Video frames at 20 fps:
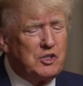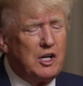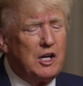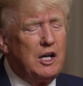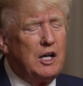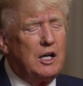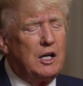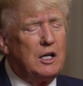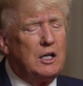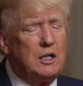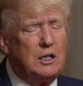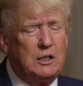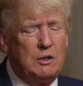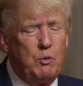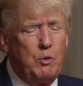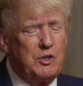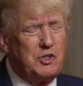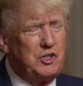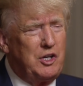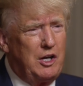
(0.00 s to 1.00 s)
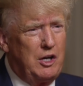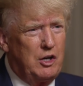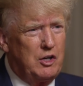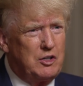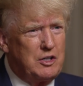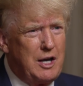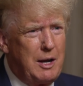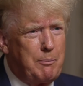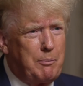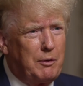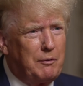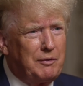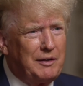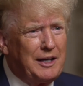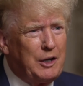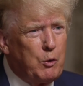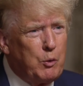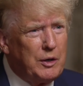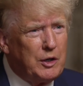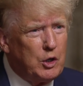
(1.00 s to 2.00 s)
sitting. We're sitting on top of
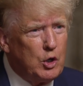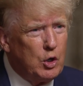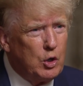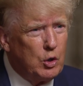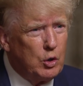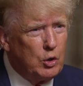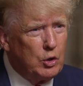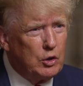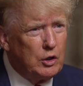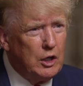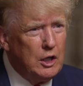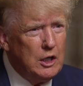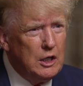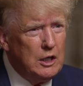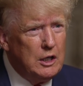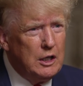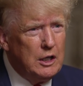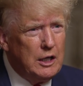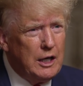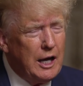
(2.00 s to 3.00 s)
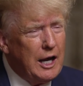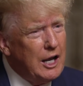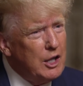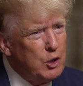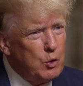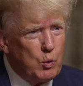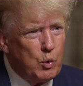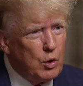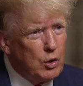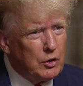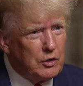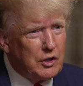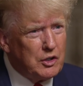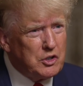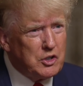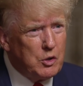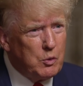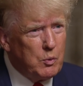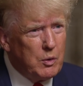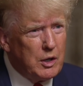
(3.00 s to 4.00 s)
liquid gold and the world
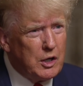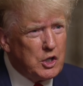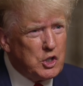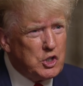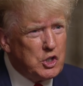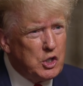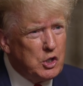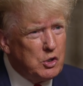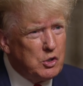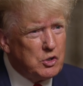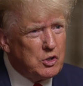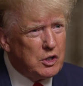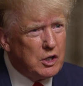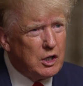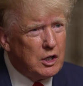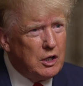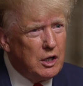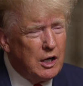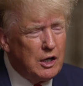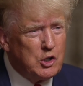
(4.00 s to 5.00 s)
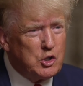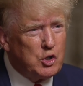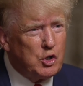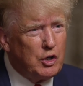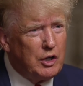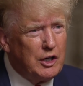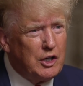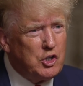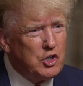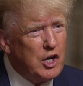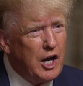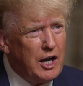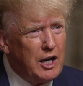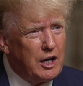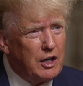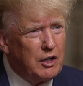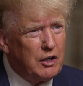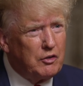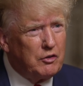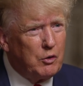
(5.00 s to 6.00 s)
doesn't want us to use it. And certainly
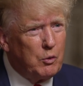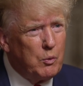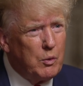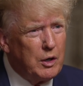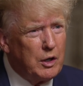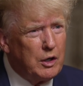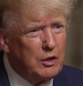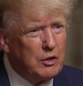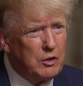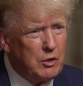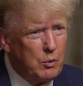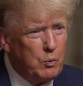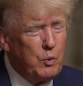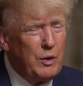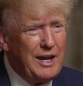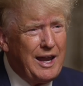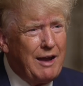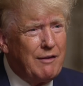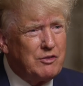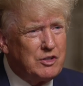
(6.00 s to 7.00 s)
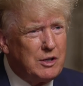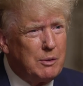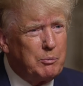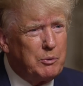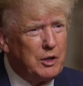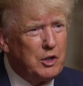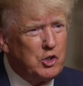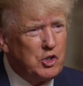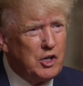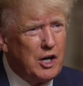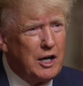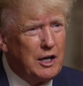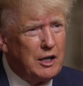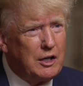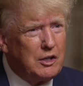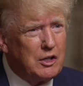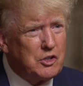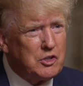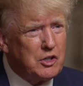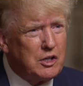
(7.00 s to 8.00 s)
China doesn't want it. We have something China
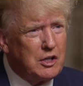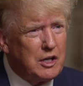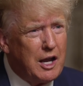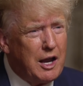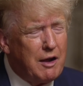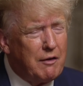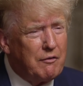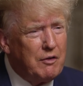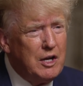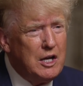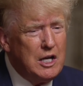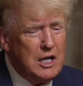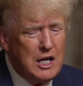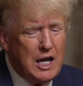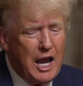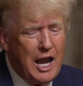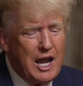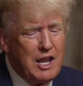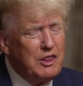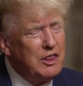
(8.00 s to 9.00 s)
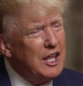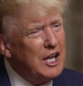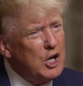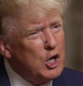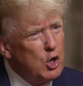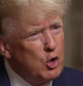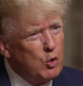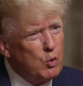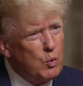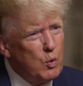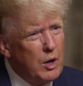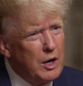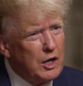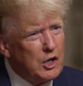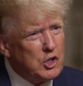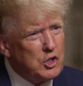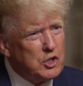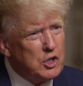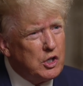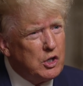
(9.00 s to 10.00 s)
doesn't have, and they don't want
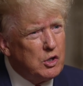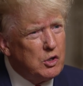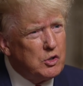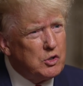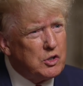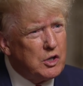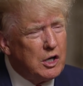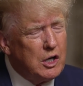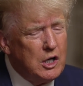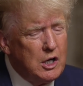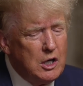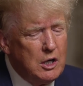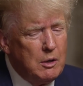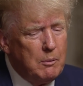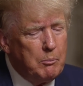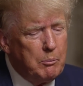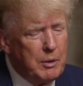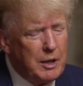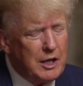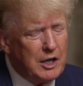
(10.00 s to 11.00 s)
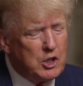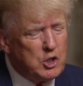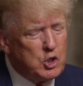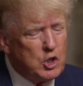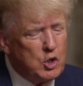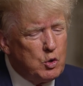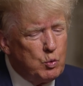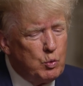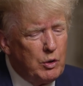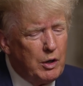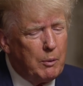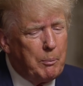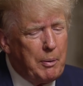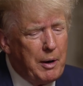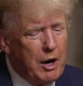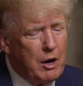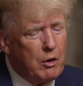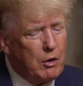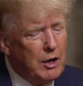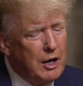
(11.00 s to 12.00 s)
us to use it. But it's real
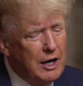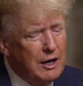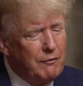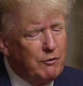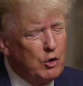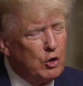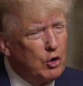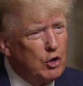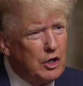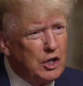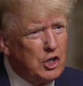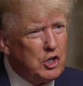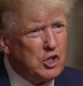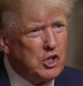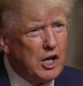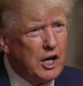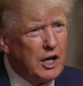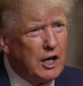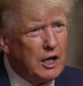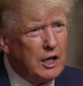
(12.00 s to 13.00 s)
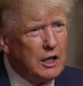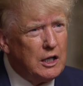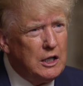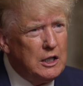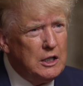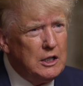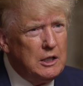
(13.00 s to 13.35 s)
power. And if you look at China,